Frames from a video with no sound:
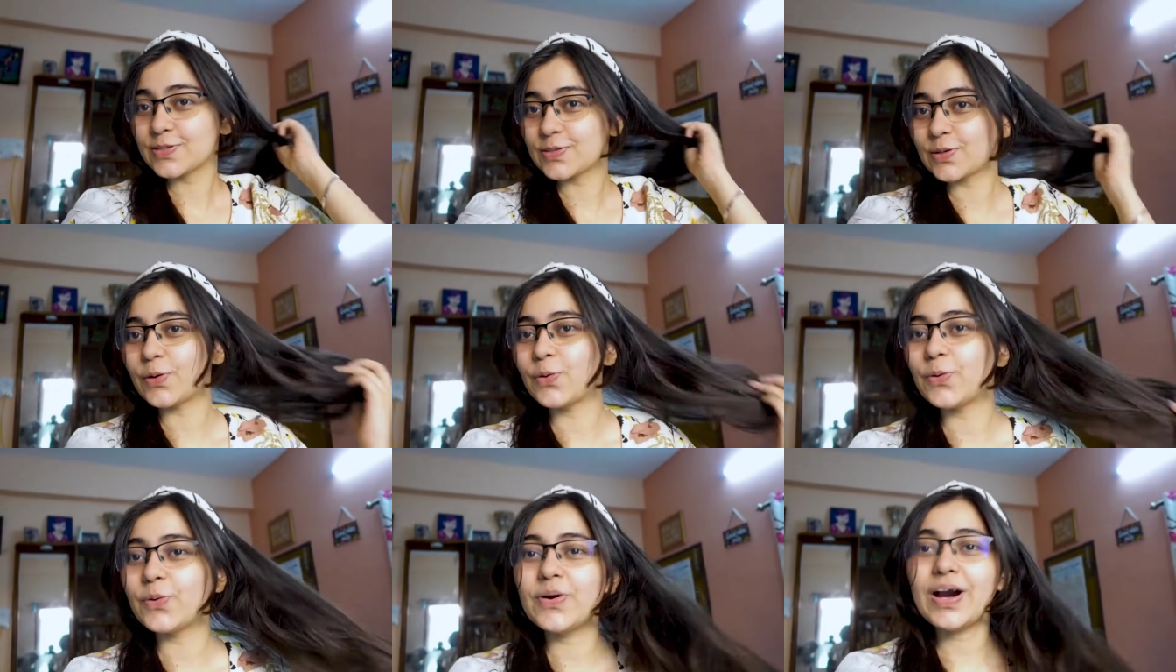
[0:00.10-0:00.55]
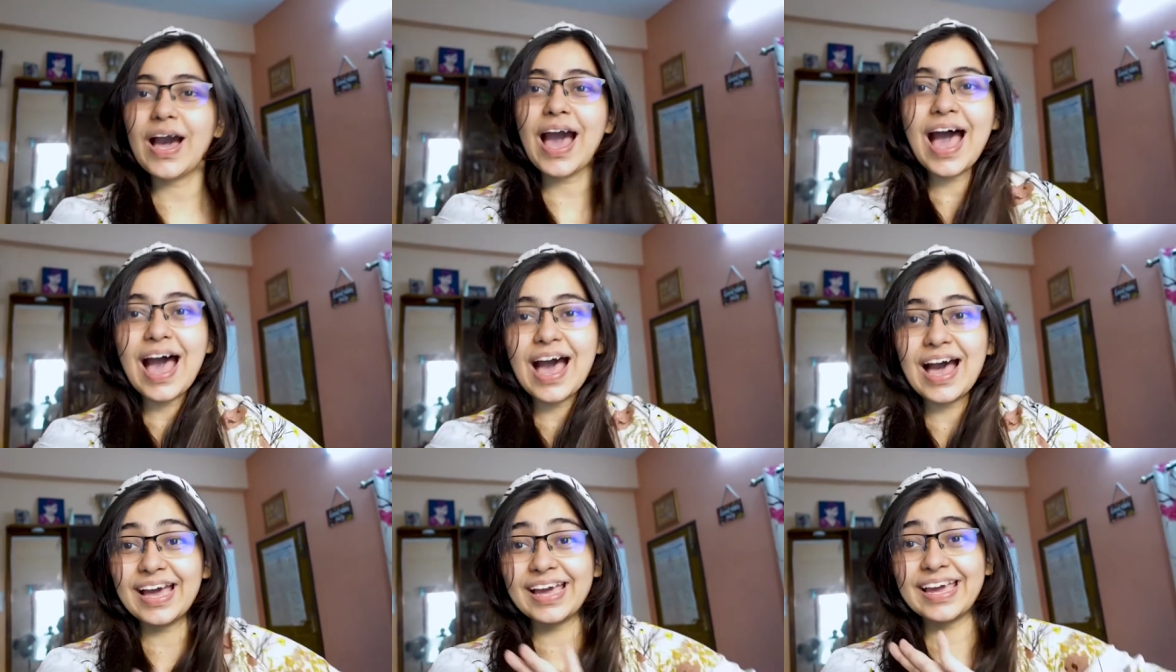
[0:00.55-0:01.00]
So,
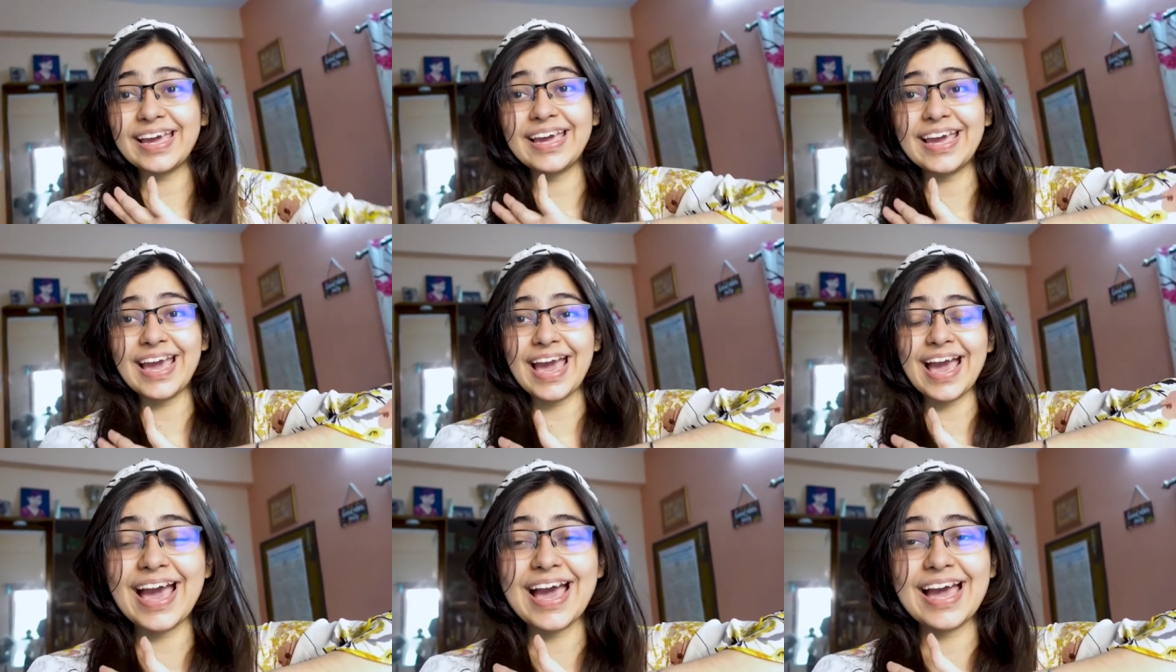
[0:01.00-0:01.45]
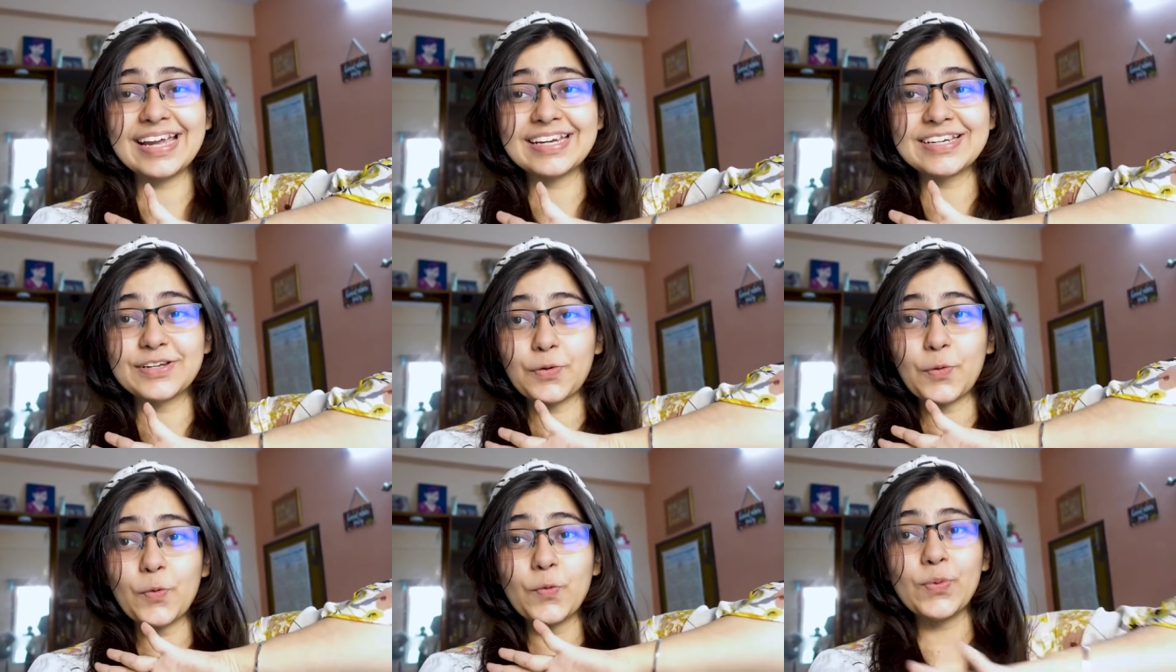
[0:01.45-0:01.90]
hi
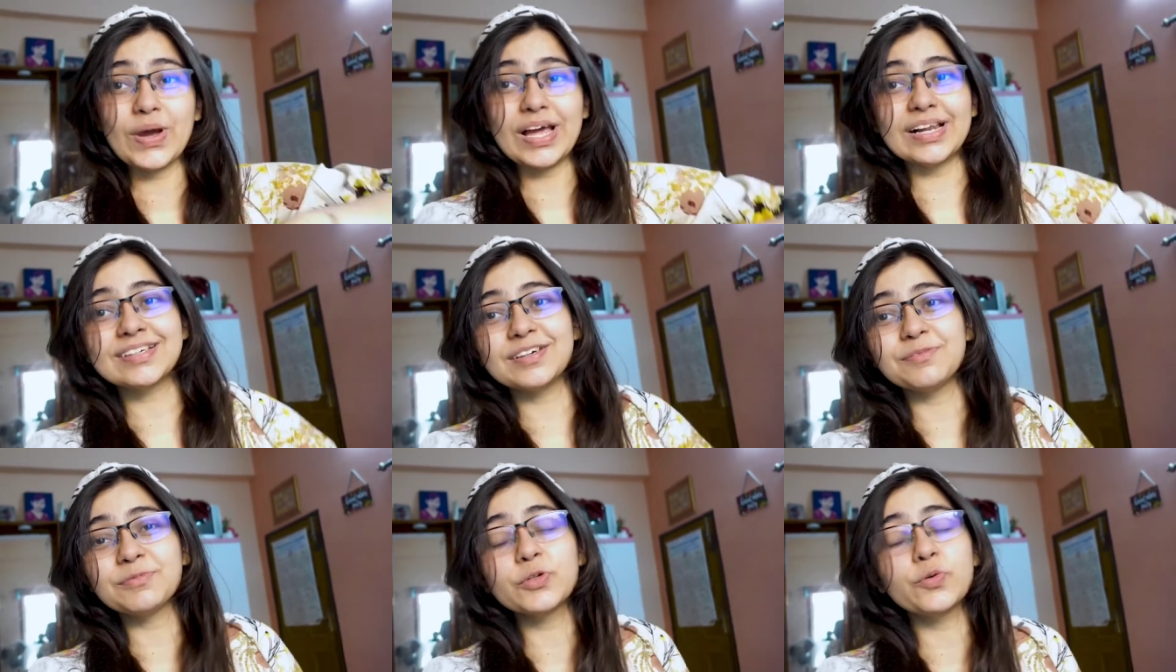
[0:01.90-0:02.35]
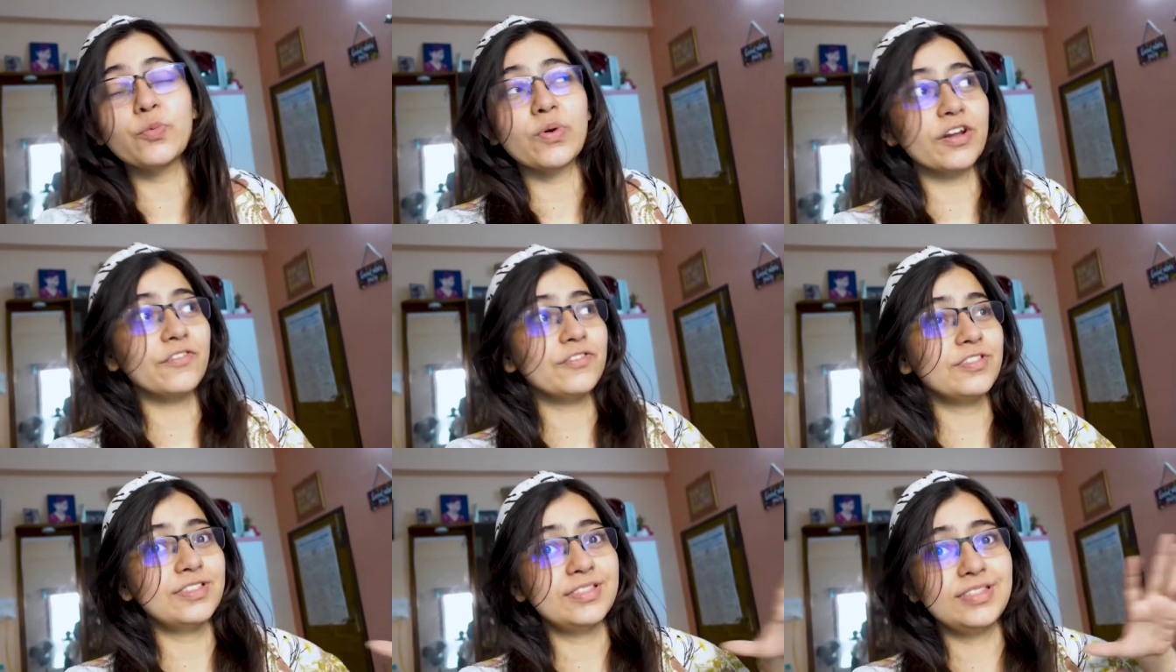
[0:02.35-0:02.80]
and welcome to
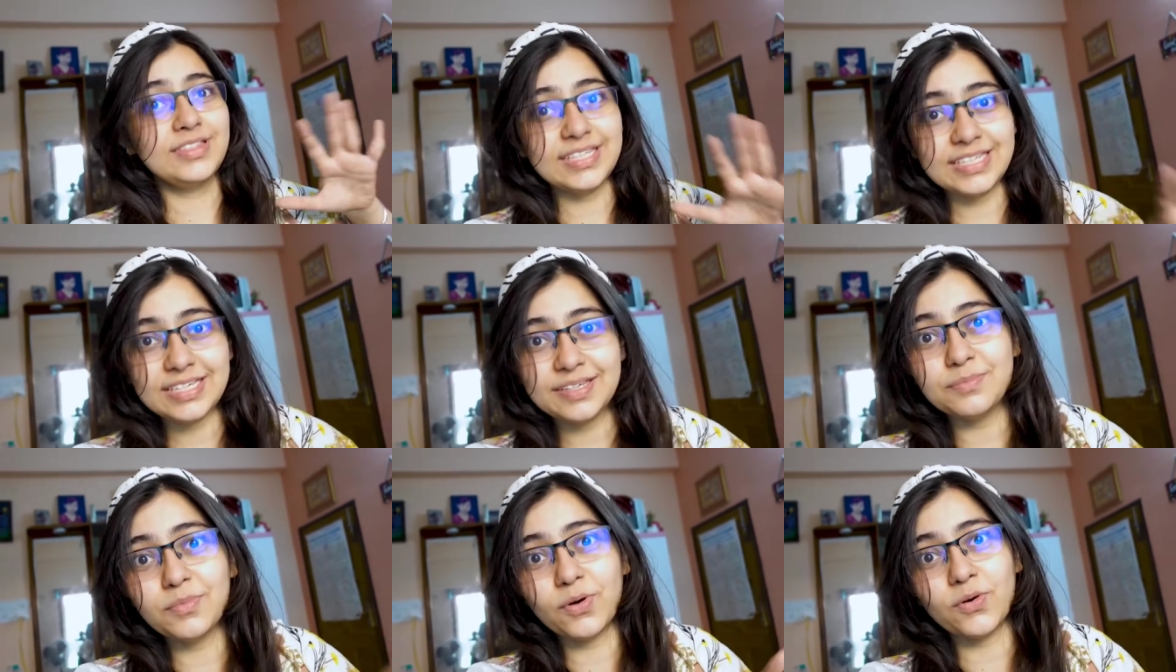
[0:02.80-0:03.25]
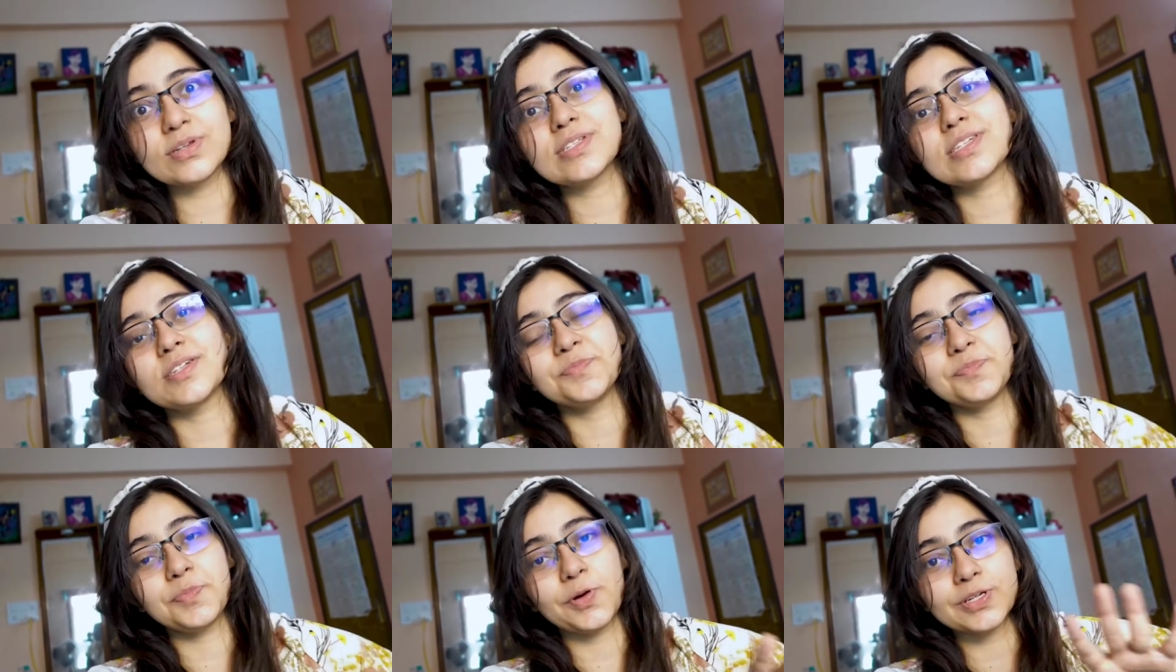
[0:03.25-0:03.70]
one of the
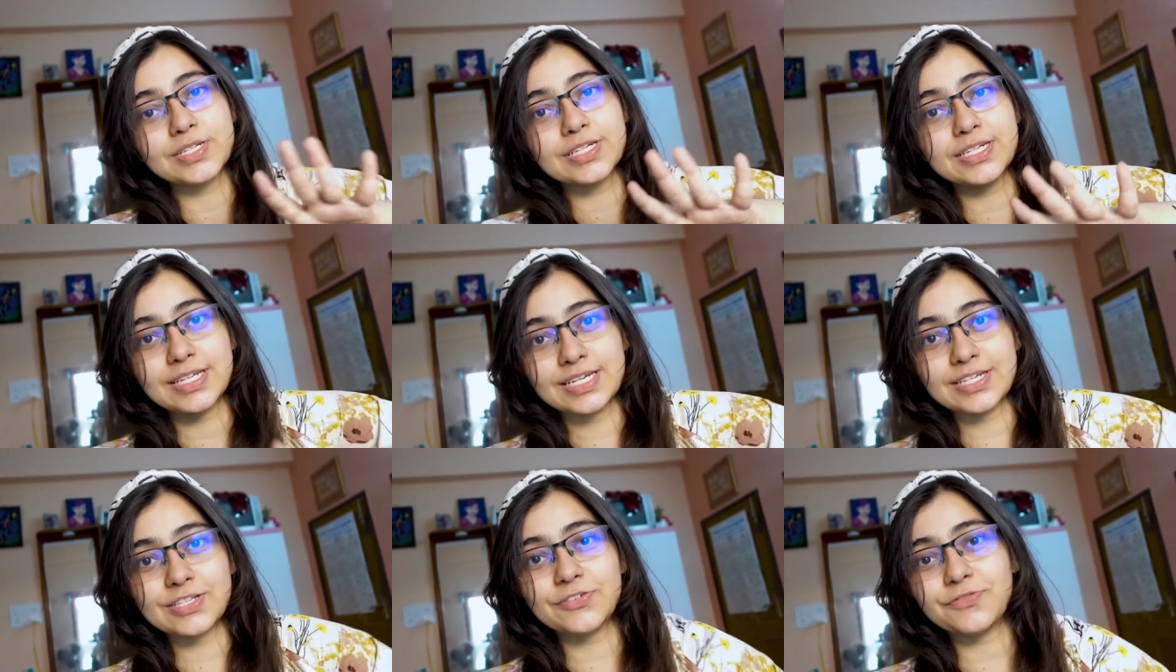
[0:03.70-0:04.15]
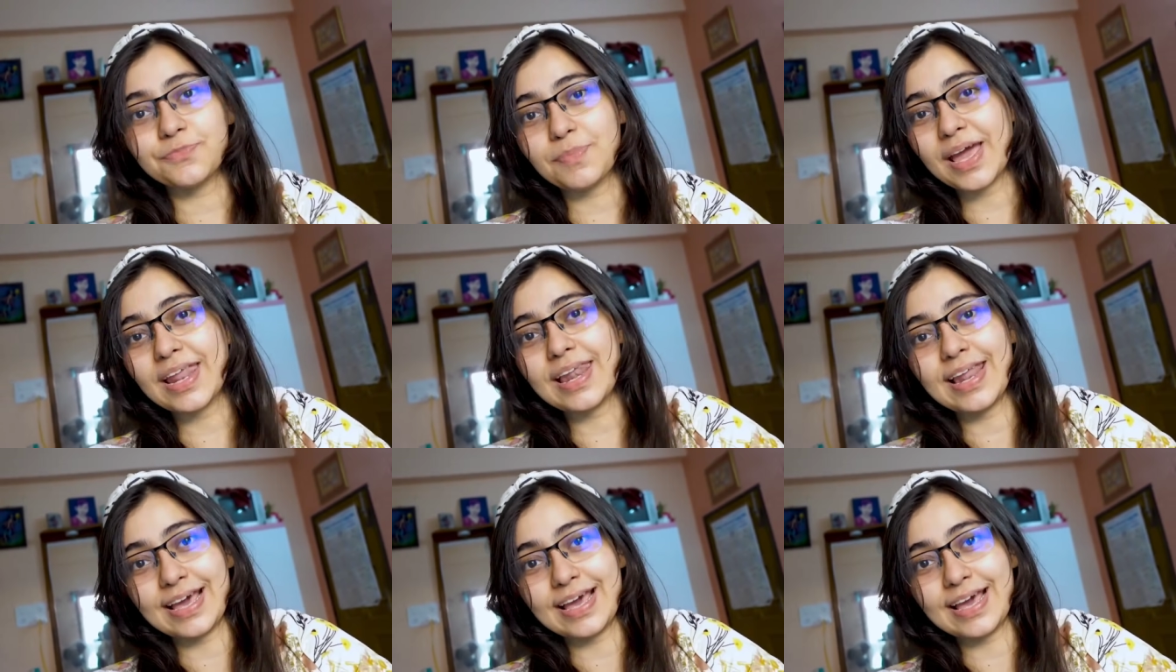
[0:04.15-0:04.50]
most important days of my